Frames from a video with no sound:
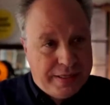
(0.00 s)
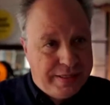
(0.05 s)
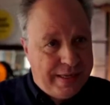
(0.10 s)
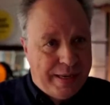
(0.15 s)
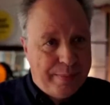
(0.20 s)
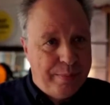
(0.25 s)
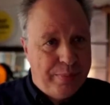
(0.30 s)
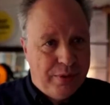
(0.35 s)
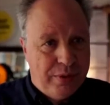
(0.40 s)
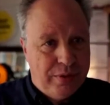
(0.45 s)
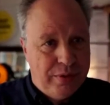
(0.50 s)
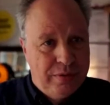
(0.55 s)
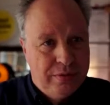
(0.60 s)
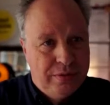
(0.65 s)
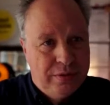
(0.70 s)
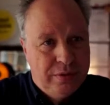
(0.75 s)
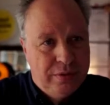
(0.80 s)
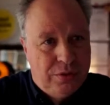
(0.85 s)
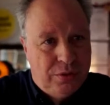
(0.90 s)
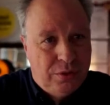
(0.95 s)

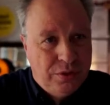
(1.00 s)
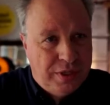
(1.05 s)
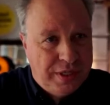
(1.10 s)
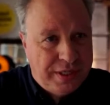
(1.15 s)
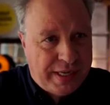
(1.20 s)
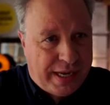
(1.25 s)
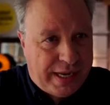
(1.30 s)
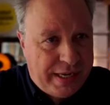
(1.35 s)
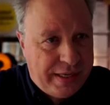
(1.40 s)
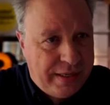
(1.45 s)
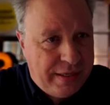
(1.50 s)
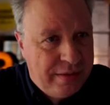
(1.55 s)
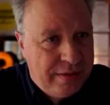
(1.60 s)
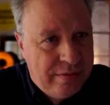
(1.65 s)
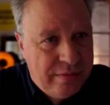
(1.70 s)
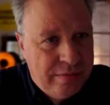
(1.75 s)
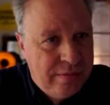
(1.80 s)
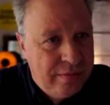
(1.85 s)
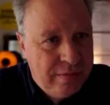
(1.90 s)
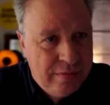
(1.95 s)
example to
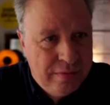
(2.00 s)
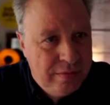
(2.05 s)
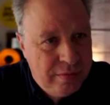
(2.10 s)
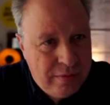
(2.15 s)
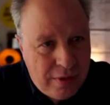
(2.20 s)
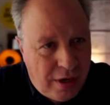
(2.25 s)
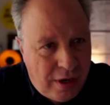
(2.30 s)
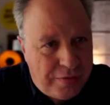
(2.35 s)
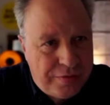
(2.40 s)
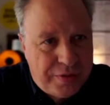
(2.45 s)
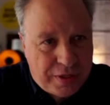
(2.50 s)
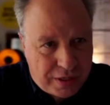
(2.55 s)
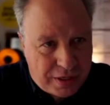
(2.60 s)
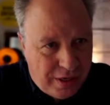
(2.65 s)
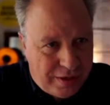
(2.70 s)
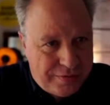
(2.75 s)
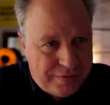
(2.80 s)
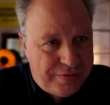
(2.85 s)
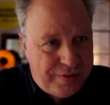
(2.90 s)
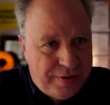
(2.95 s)
design off
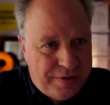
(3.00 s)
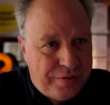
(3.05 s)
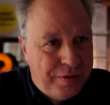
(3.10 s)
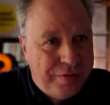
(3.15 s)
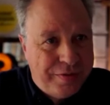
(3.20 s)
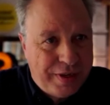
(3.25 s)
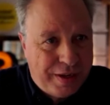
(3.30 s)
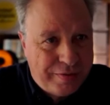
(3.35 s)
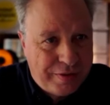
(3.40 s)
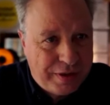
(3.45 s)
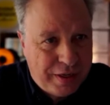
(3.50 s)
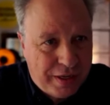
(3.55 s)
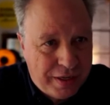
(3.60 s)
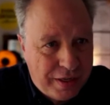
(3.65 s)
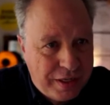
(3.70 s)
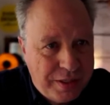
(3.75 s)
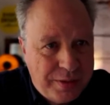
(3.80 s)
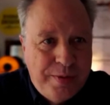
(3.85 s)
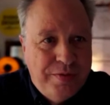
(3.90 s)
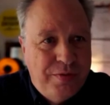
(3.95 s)
the cuff if you've never
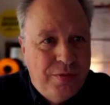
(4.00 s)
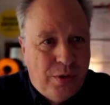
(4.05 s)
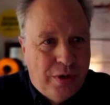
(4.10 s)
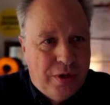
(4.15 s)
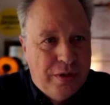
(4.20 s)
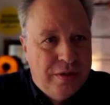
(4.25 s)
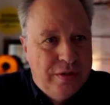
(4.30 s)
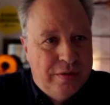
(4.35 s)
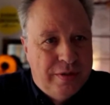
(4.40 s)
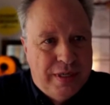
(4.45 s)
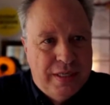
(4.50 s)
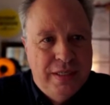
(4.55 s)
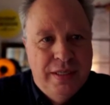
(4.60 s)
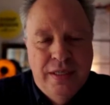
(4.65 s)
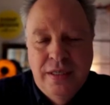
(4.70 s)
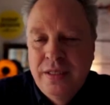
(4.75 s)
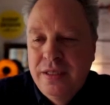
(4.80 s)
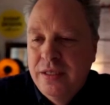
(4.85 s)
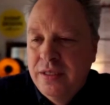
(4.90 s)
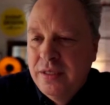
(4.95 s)
done this before,
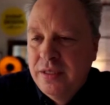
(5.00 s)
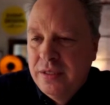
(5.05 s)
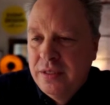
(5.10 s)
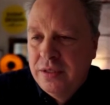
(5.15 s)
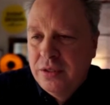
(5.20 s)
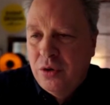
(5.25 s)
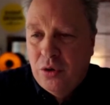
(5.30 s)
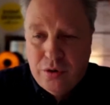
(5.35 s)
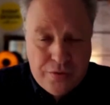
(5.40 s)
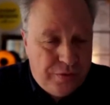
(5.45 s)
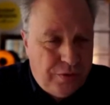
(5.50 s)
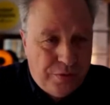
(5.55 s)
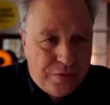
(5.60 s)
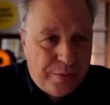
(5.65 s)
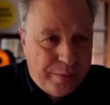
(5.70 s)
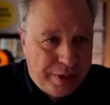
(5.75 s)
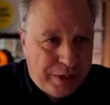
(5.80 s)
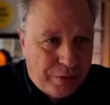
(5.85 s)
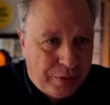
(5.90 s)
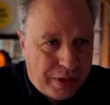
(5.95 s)
right? Or if
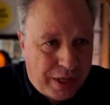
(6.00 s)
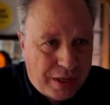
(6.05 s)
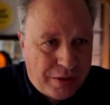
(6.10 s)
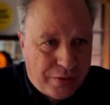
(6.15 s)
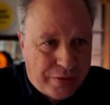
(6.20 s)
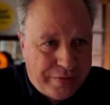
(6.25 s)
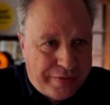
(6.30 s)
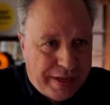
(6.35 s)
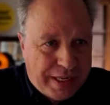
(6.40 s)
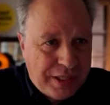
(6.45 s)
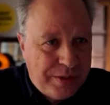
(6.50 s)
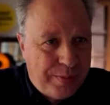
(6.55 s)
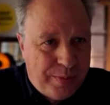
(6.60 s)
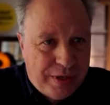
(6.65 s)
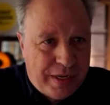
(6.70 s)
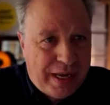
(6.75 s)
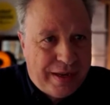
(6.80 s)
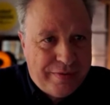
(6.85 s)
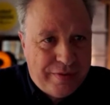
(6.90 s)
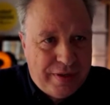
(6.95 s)
you're familiar with other
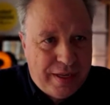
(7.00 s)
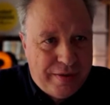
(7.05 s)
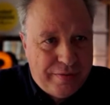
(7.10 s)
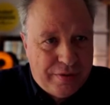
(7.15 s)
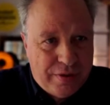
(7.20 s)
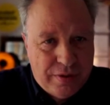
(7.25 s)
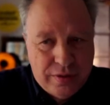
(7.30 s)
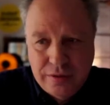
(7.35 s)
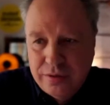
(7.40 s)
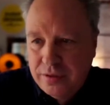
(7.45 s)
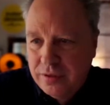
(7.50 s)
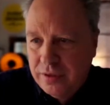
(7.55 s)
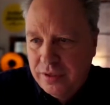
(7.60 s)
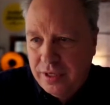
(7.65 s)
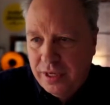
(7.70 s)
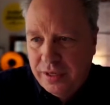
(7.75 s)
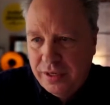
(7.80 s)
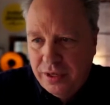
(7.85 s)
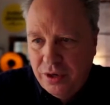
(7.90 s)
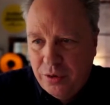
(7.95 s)
events but haven't never
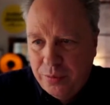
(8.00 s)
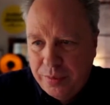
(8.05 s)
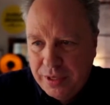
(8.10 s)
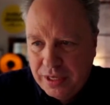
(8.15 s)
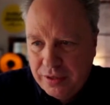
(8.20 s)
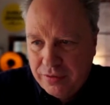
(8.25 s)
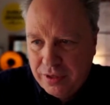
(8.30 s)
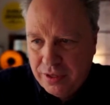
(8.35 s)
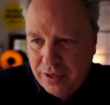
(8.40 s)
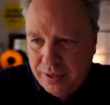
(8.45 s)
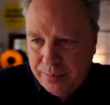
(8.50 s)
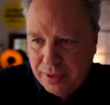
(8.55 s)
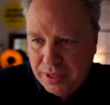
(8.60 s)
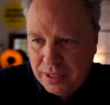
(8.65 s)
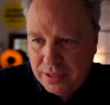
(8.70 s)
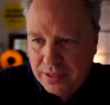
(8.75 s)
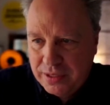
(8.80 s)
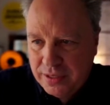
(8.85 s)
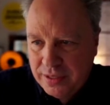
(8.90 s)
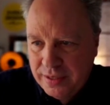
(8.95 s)
done the opening of the
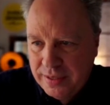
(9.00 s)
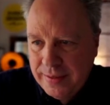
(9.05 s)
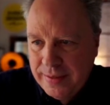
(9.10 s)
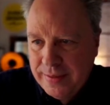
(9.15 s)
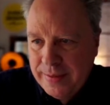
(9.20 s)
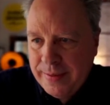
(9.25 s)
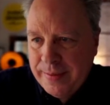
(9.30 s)
Olympics.